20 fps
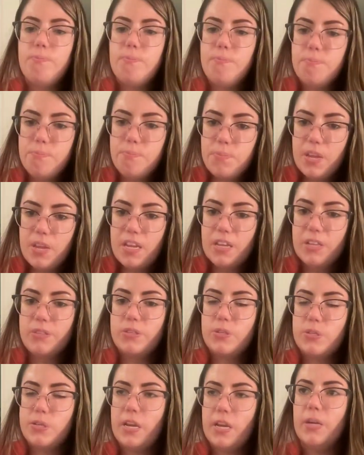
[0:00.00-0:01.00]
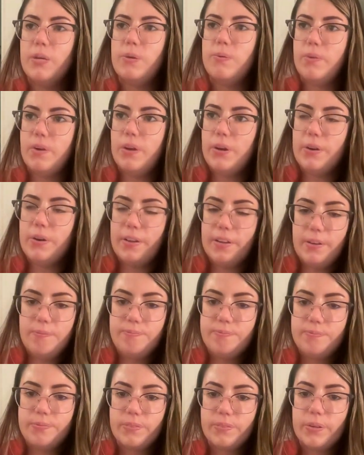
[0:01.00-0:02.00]
mid January,
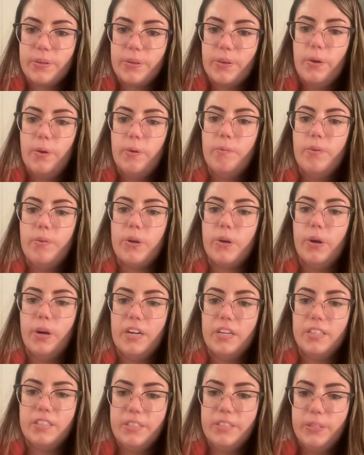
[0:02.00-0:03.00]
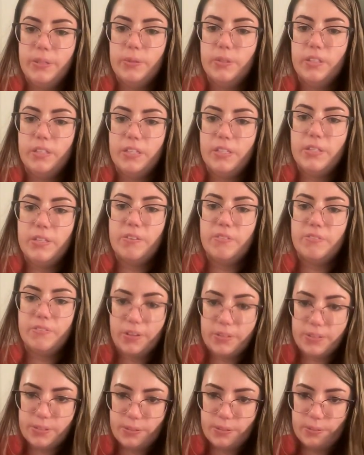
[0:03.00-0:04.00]
we got a new lead
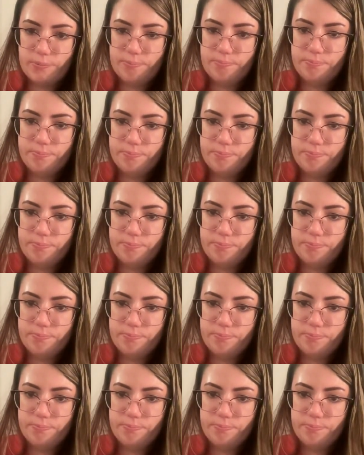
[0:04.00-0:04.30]
investor.